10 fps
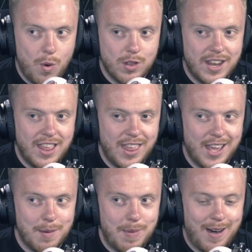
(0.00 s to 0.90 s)
What did he
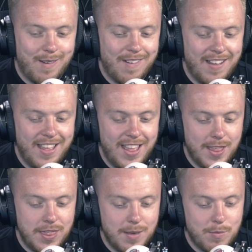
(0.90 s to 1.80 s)
think about
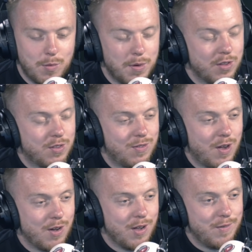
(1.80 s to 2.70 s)
the infamous
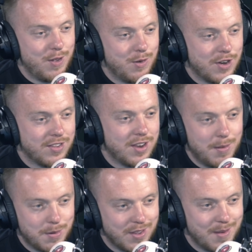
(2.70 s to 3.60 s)
photo of you dressing
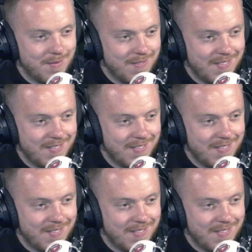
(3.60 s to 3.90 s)
up as him?